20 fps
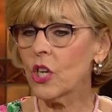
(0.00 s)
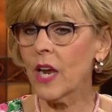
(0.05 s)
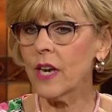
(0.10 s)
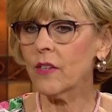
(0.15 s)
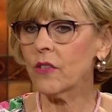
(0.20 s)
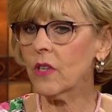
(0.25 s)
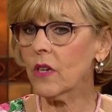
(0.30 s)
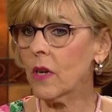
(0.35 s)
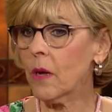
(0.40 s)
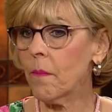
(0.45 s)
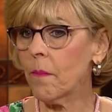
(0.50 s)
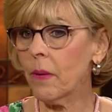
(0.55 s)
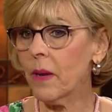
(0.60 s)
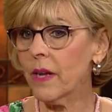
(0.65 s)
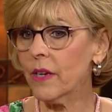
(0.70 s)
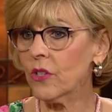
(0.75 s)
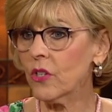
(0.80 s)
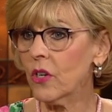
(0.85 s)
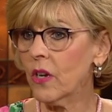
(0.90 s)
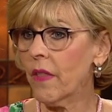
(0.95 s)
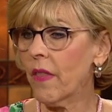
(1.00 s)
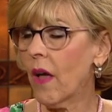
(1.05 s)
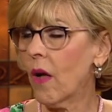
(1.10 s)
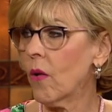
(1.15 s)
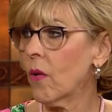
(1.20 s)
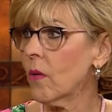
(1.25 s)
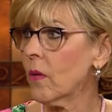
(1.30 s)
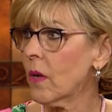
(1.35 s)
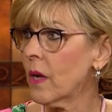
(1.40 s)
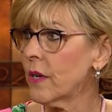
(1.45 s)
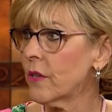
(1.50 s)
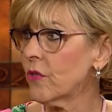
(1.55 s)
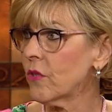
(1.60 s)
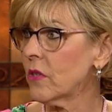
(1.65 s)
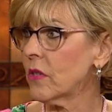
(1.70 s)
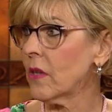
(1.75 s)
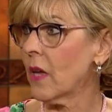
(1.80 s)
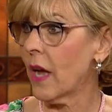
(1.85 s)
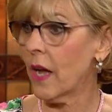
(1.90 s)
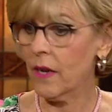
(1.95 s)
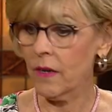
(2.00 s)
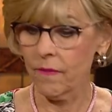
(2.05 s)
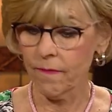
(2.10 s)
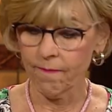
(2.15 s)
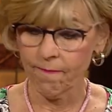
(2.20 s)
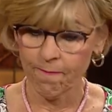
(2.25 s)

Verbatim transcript: changed the complexion of the whole countryside.